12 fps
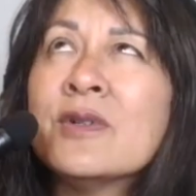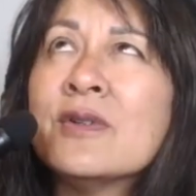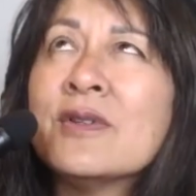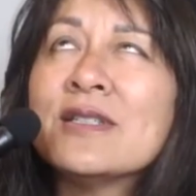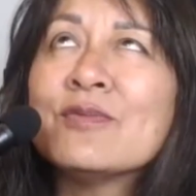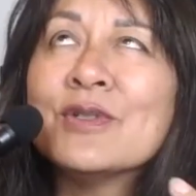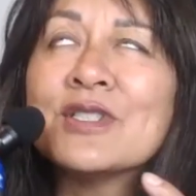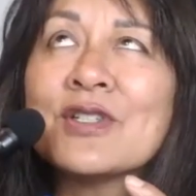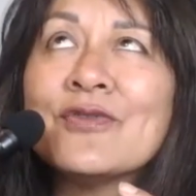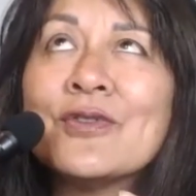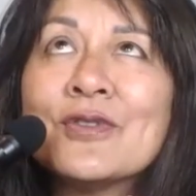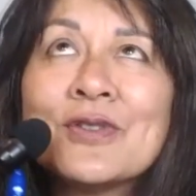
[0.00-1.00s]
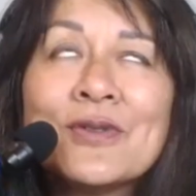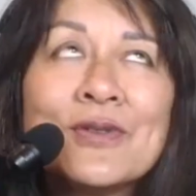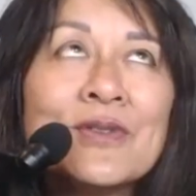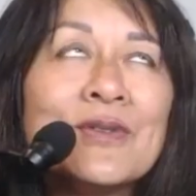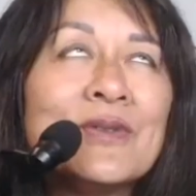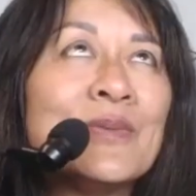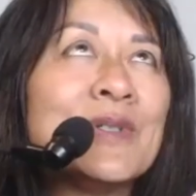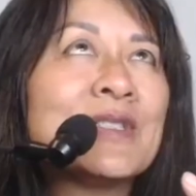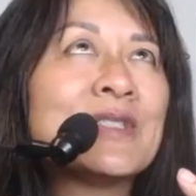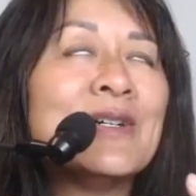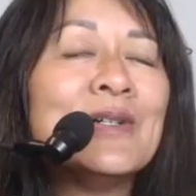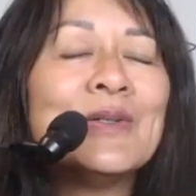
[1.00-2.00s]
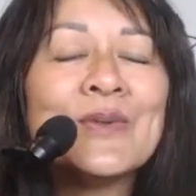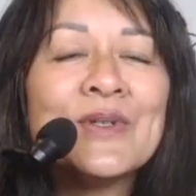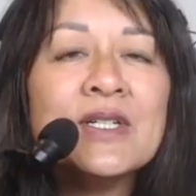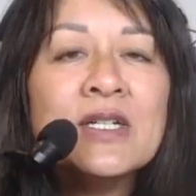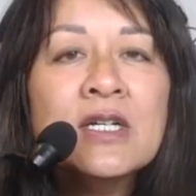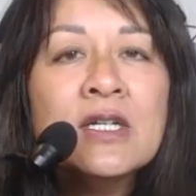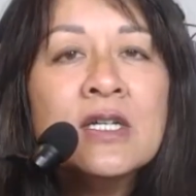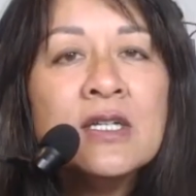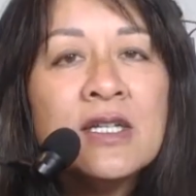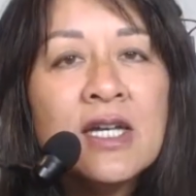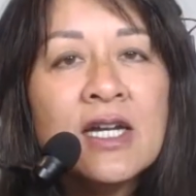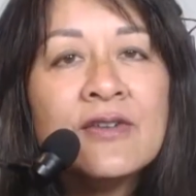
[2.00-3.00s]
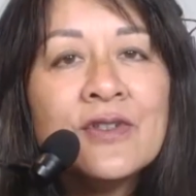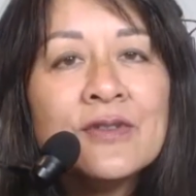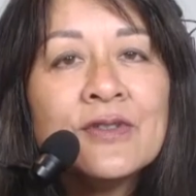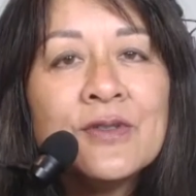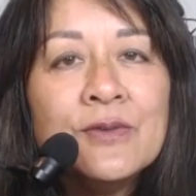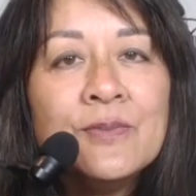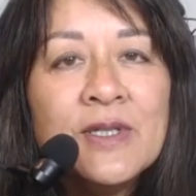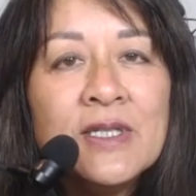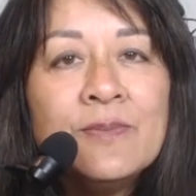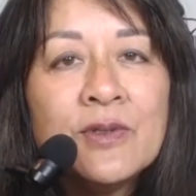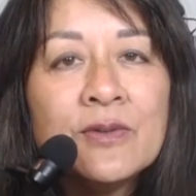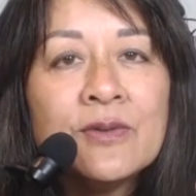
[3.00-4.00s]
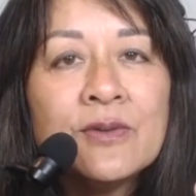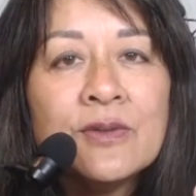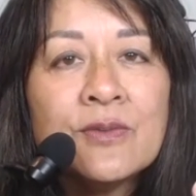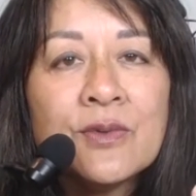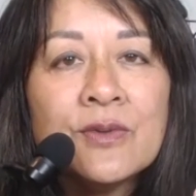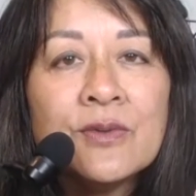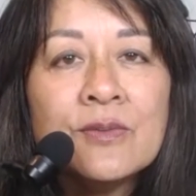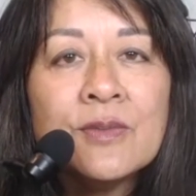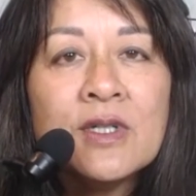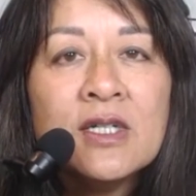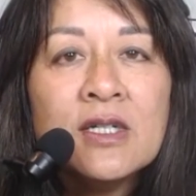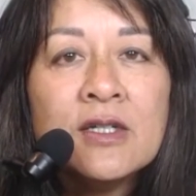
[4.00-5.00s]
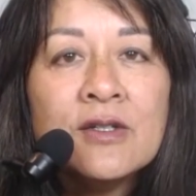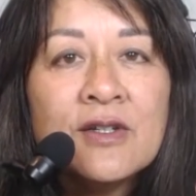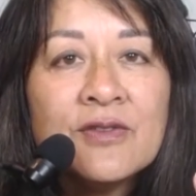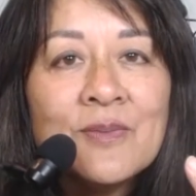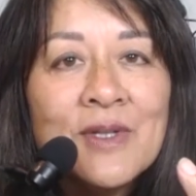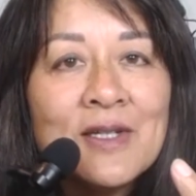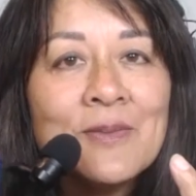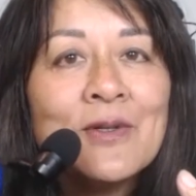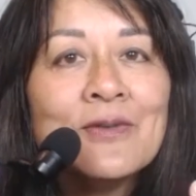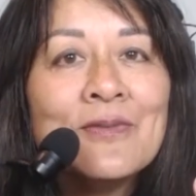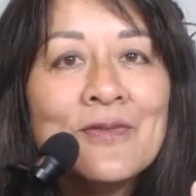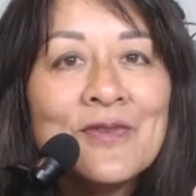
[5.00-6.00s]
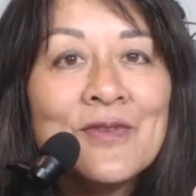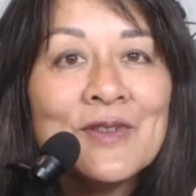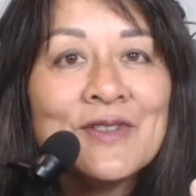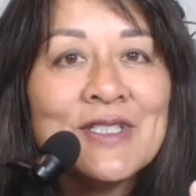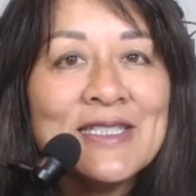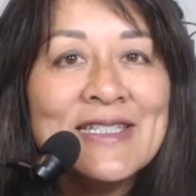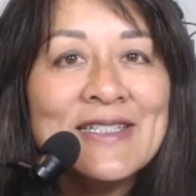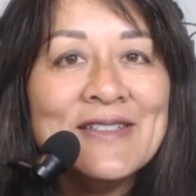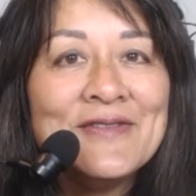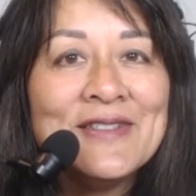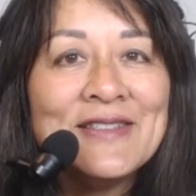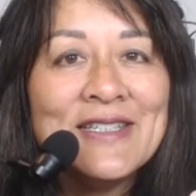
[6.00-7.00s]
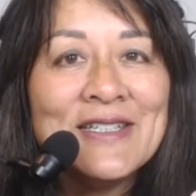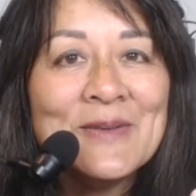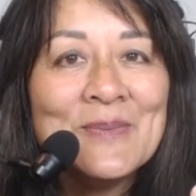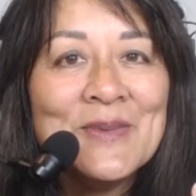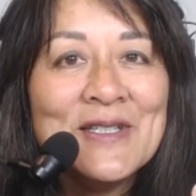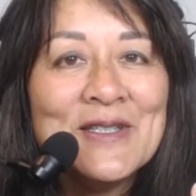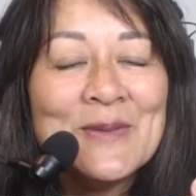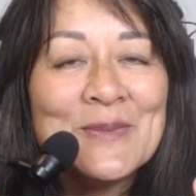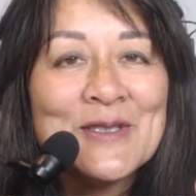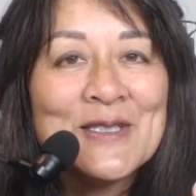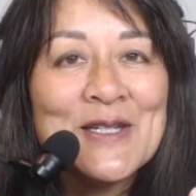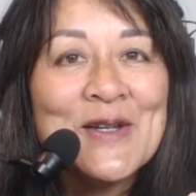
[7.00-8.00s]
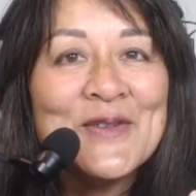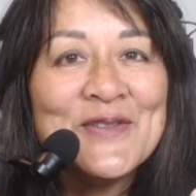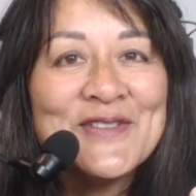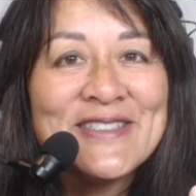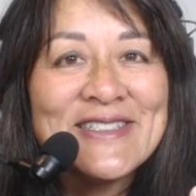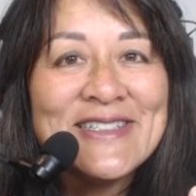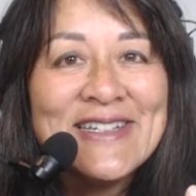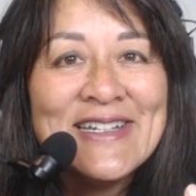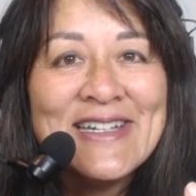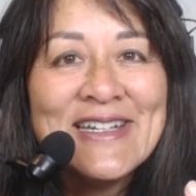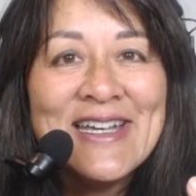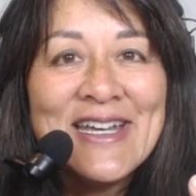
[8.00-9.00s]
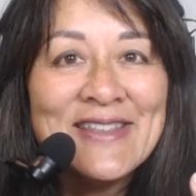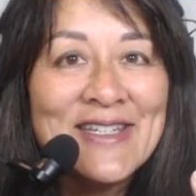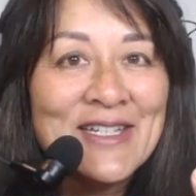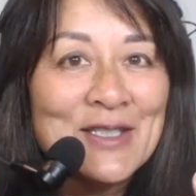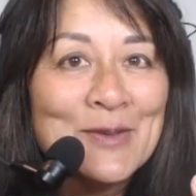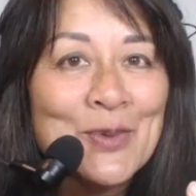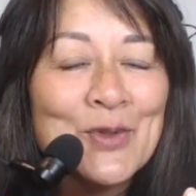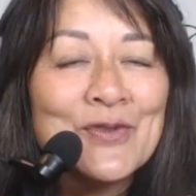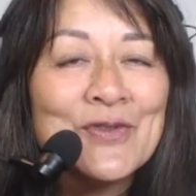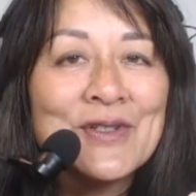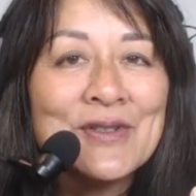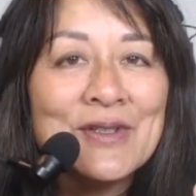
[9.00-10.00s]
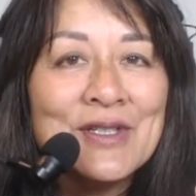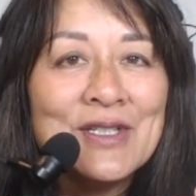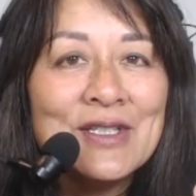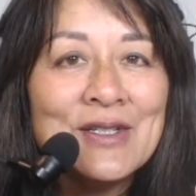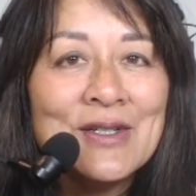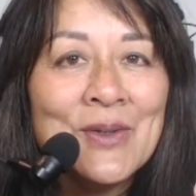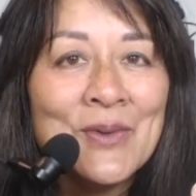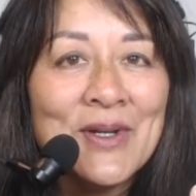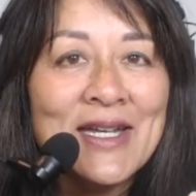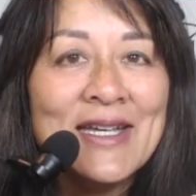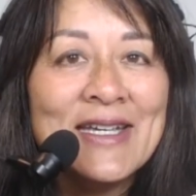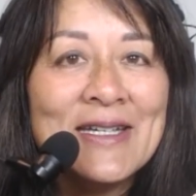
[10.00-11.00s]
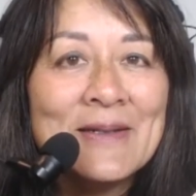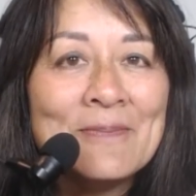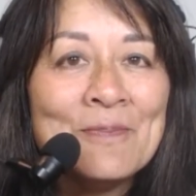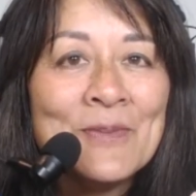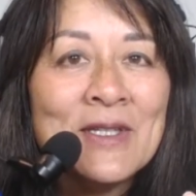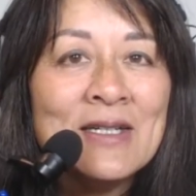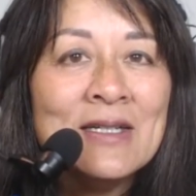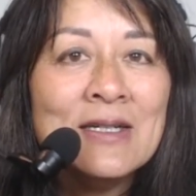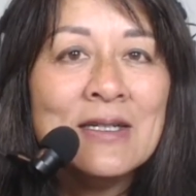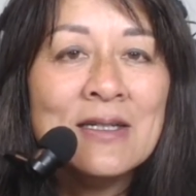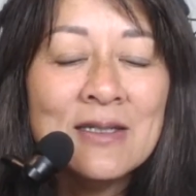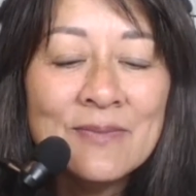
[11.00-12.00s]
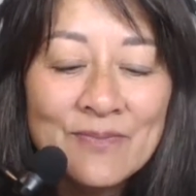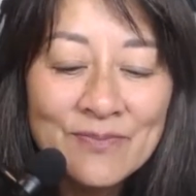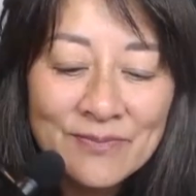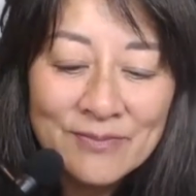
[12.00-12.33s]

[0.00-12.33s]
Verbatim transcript: that's risk averse or risk tolerant, you have those two people in the room, you have to make both of them feel safe, that they can be themselves yeah. and that it's perfectly okay. Everything